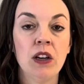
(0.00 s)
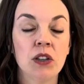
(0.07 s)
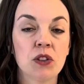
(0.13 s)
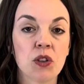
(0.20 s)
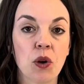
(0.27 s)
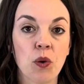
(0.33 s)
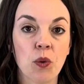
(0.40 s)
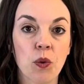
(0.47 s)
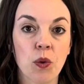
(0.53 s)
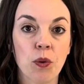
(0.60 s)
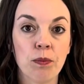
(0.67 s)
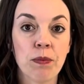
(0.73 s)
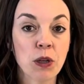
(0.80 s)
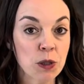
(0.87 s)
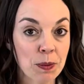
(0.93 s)
So
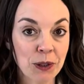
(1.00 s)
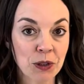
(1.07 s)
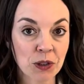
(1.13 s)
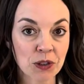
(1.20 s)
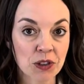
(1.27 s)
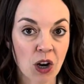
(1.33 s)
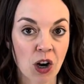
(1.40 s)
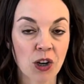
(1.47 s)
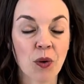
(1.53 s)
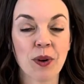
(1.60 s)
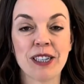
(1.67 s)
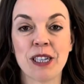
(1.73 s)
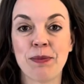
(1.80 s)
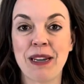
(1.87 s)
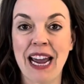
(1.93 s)
most builders are going
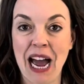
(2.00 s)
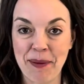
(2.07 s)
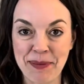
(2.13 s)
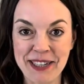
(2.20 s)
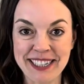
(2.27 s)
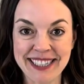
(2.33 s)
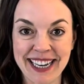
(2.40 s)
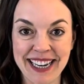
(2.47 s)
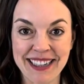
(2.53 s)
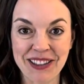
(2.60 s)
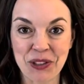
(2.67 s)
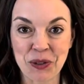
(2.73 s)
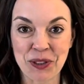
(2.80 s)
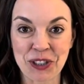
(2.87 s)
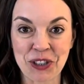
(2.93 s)
to be happy to take the
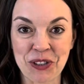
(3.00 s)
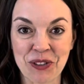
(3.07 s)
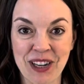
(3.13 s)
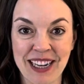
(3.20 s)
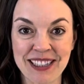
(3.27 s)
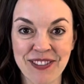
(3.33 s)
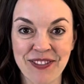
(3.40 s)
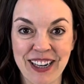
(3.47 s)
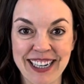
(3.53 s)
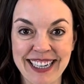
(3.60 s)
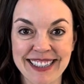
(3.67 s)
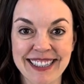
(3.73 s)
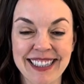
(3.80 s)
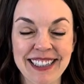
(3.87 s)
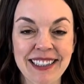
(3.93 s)
traditional kinds of
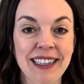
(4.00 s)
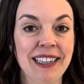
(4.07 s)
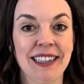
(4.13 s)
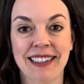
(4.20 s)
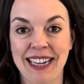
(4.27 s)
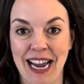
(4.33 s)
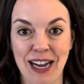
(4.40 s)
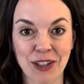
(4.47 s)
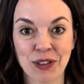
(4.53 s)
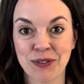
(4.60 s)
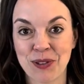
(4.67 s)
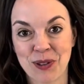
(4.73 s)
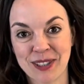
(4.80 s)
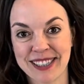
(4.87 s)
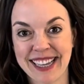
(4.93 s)
financing. Cash, of
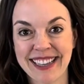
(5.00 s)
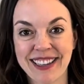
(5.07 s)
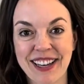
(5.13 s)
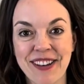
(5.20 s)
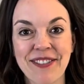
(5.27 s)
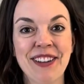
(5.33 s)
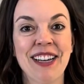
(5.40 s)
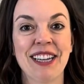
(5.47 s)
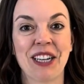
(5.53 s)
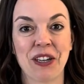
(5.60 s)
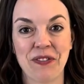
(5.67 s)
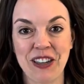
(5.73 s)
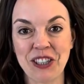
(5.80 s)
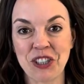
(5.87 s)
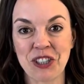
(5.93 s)
course, they love.
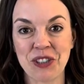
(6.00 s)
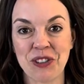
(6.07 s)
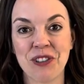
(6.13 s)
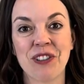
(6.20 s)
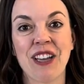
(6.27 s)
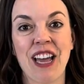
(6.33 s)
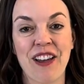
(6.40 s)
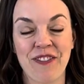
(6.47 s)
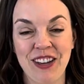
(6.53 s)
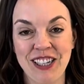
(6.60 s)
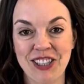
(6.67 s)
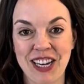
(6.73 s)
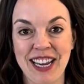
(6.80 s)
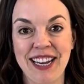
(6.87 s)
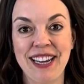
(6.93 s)
Conventional,
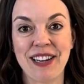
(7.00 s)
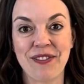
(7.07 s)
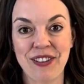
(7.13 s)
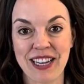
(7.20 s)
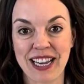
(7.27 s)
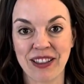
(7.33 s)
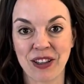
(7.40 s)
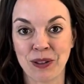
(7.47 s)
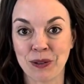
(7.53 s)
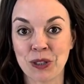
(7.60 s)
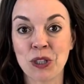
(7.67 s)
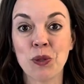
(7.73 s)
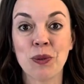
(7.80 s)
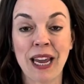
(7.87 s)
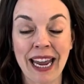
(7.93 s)
FHA, and VA
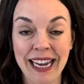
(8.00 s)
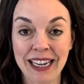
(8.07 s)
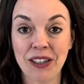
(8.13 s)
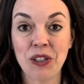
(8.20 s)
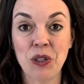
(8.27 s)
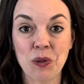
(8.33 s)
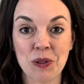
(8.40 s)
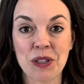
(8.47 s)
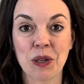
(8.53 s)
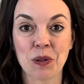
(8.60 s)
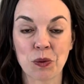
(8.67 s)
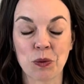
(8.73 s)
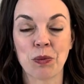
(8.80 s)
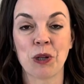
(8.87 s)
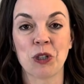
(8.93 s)
loans. You can use those
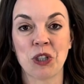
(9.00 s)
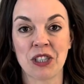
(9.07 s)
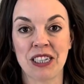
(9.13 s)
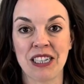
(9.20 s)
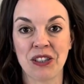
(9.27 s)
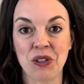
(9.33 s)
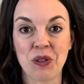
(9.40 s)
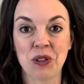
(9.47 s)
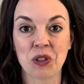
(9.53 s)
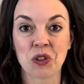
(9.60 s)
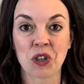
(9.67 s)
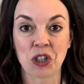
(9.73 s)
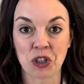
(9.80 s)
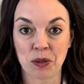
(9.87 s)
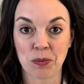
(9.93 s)
when purchasing a new
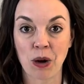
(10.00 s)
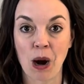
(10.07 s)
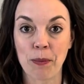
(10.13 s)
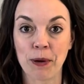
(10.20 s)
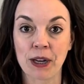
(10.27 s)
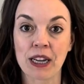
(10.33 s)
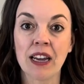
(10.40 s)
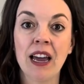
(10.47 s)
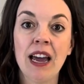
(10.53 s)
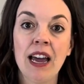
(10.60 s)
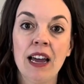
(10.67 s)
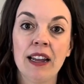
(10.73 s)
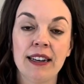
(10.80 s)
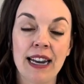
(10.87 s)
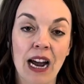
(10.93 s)
construction property.
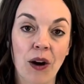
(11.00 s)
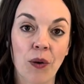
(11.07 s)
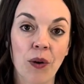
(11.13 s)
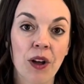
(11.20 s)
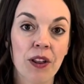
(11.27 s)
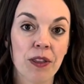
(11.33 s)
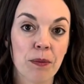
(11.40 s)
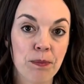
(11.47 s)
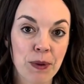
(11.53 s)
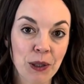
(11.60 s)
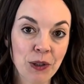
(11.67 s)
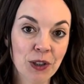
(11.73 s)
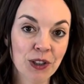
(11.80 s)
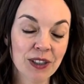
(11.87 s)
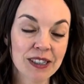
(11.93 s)
Now, the
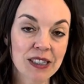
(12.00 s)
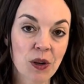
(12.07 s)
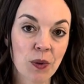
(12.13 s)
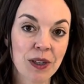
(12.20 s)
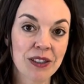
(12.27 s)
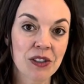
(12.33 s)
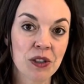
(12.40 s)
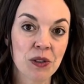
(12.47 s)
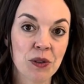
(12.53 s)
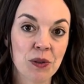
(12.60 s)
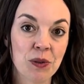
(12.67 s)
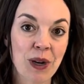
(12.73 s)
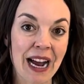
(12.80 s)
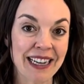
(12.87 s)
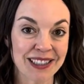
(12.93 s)
builder is going
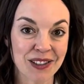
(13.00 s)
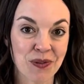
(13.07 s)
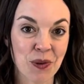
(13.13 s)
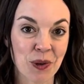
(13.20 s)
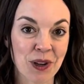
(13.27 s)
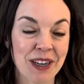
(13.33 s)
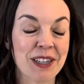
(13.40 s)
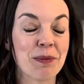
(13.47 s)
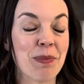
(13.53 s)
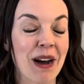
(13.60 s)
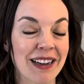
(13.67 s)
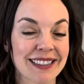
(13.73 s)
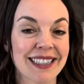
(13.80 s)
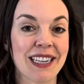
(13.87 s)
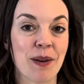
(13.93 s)
to ask for a
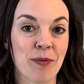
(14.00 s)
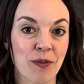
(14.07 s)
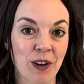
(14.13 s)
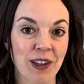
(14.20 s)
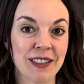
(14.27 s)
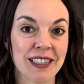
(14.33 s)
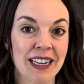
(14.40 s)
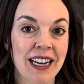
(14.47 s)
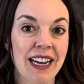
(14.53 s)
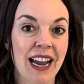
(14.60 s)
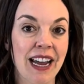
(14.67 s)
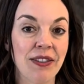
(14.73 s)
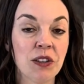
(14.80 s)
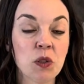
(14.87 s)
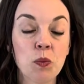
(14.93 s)
deposit up front,
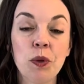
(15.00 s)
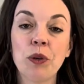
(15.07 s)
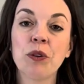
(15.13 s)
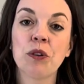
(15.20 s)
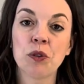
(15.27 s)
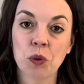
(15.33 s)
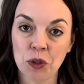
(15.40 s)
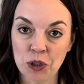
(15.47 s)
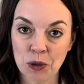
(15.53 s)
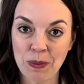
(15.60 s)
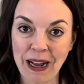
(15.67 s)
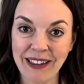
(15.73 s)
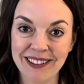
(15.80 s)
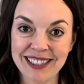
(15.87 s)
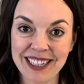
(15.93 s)
and this will go towards your
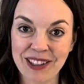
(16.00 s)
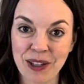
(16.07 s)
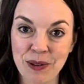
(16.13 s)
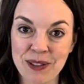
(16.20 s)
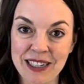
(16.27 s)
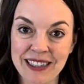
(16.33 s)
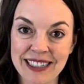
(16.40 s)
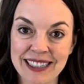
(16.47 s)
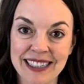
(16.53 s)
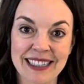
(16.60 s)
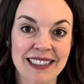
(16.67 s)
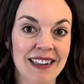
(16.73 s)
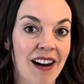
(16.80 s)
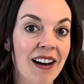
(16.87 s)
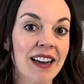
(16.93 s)
balance at closing. This is
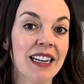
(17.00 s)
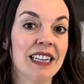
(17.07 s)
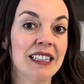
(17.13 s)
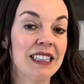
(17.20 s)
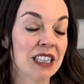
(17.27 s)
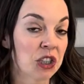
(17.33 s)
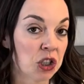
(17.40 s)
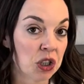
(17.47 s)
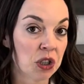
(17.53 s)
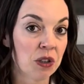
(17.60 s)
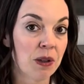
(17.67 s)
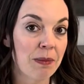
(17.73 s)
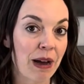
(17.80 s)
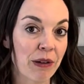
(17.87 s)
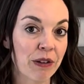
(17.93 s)
not an additional
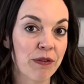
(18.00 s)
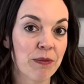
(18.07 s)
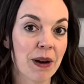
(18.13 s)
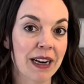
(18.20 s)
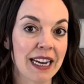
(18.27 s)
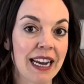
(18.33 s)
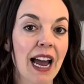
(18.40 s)
amount of money.